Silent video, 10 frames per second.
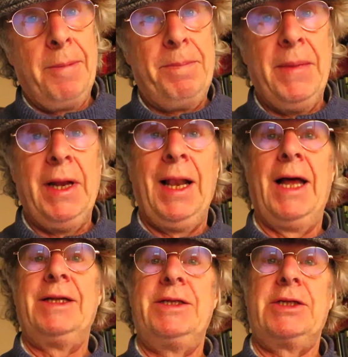up, me
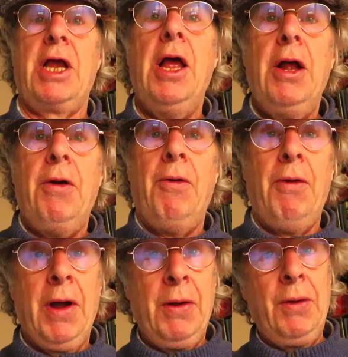lads,
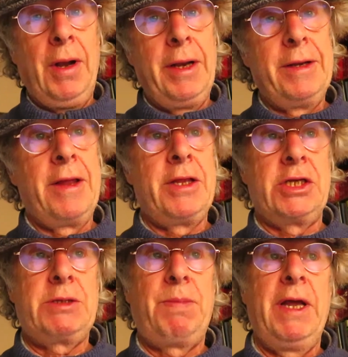roll another
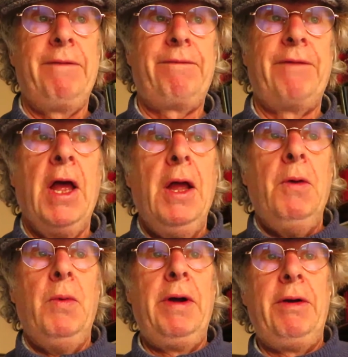spliff.
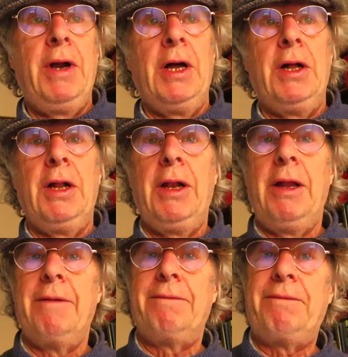We're all
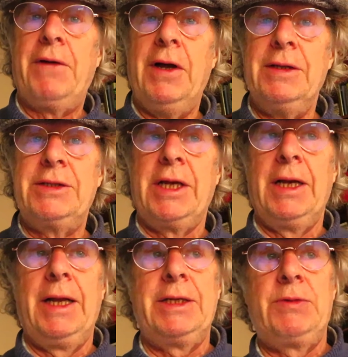off for
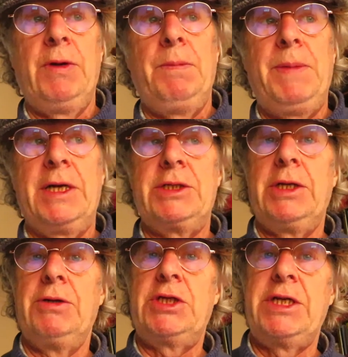hunting, lads, we'll bash
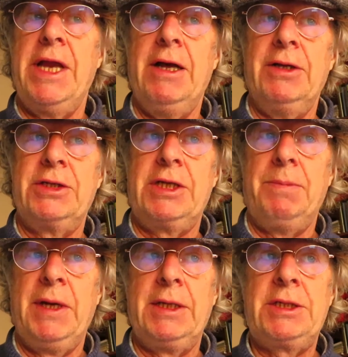those snails to
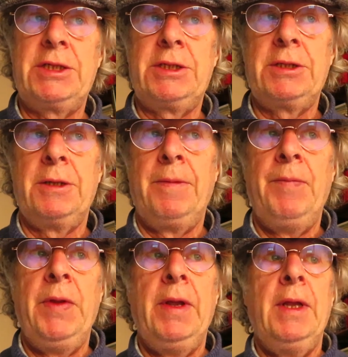bits.
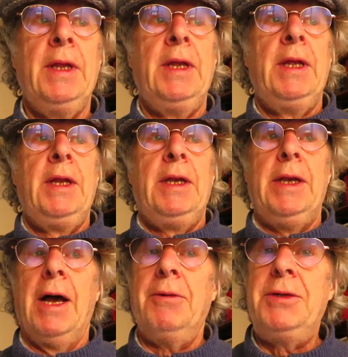
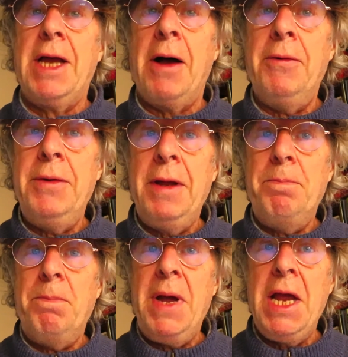Now down
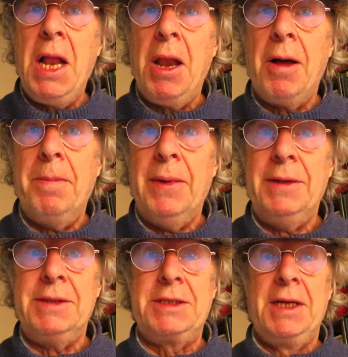at me
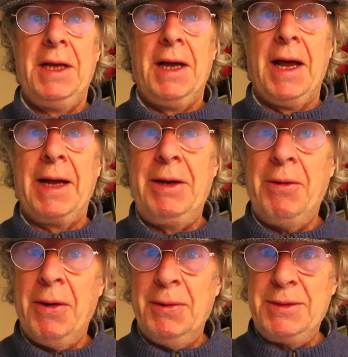allotment, I
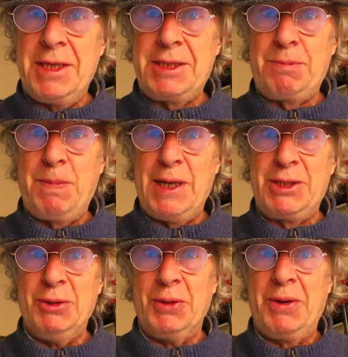grows a
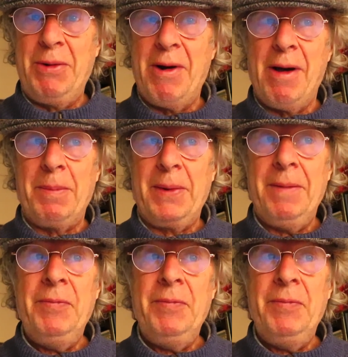special crop.